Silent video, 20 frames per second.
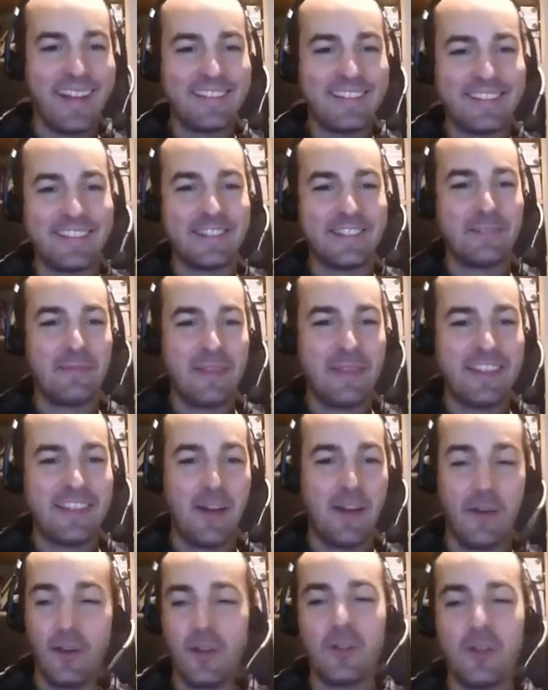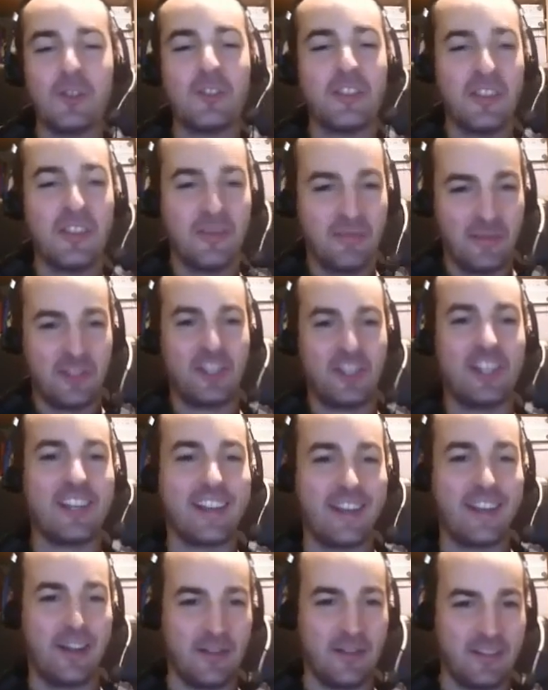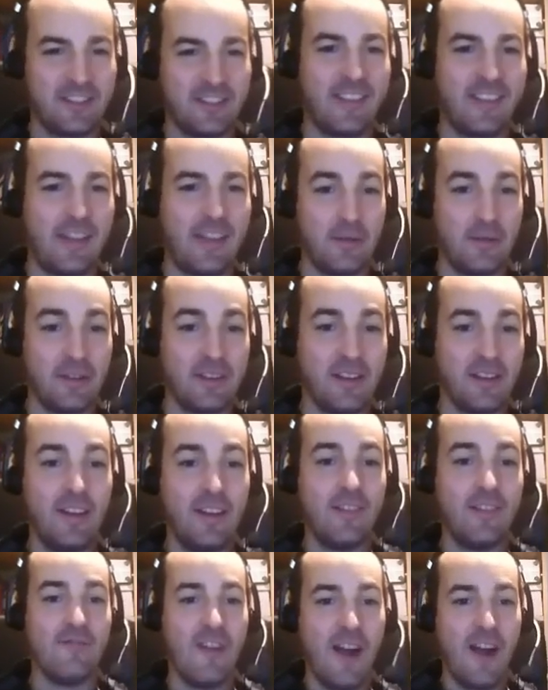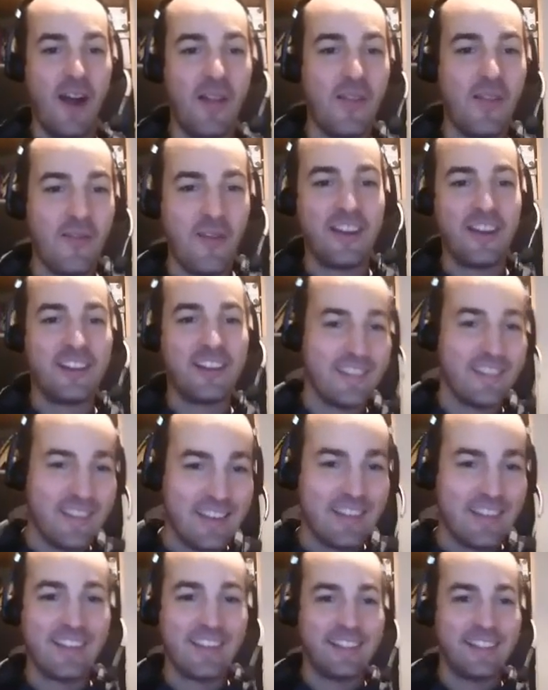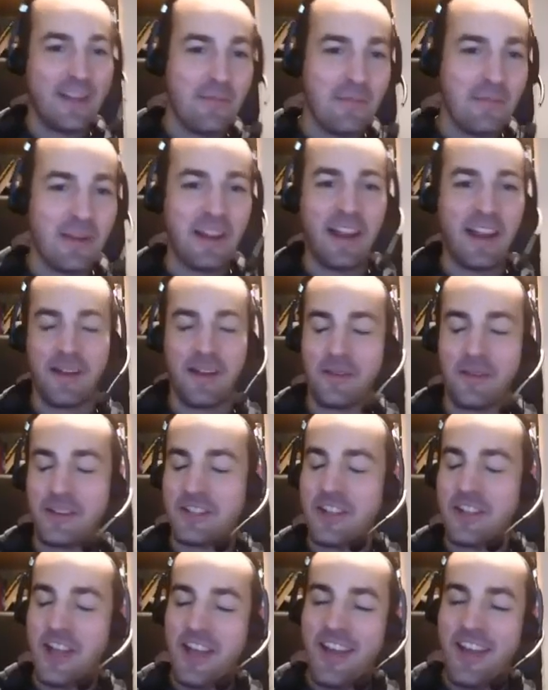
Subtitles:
to spit out good machine code, so they would rather write the assembly language.